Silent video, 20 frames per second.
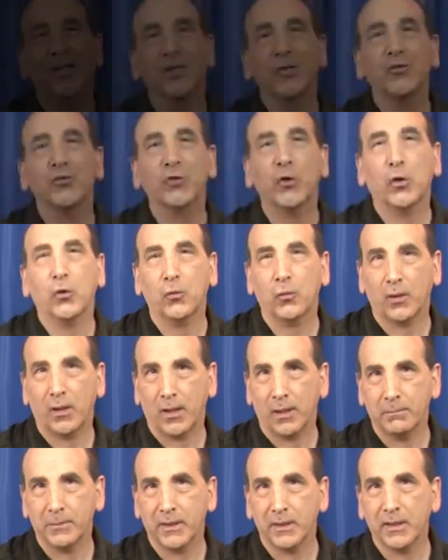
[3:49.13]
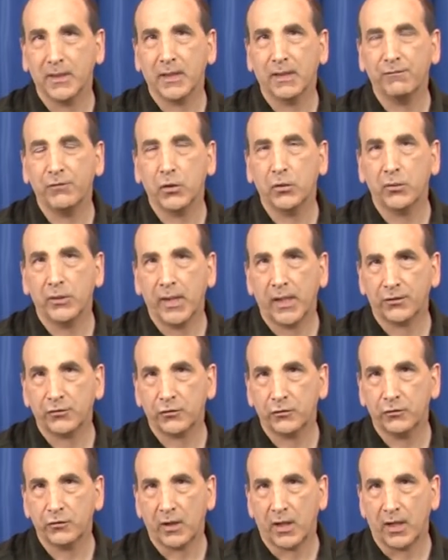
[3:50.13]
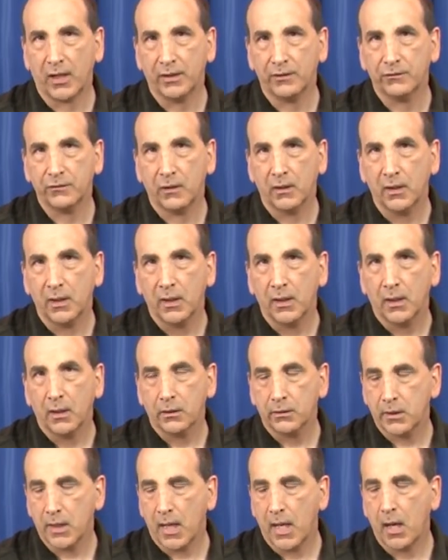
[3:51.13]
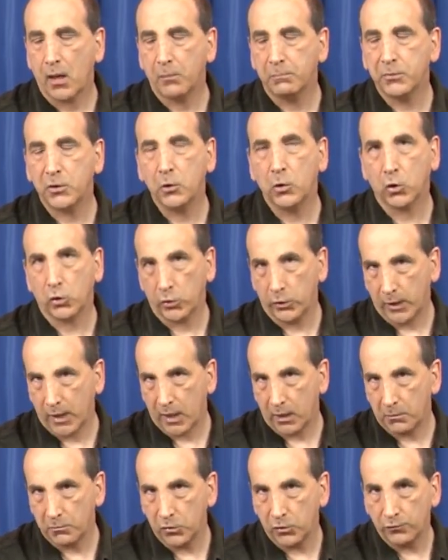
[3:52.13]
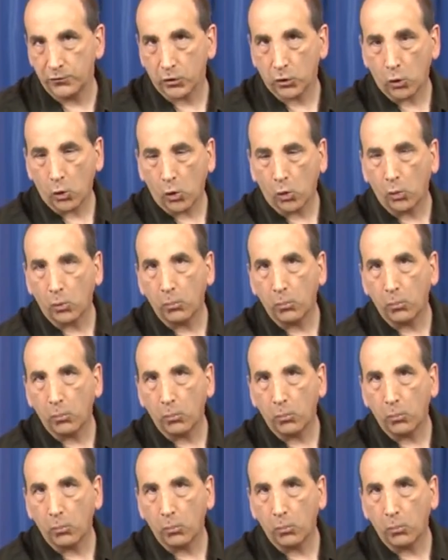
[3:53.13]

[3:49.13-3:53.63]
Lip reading: So I'm going to give you an exercise to help you learn how to move your whole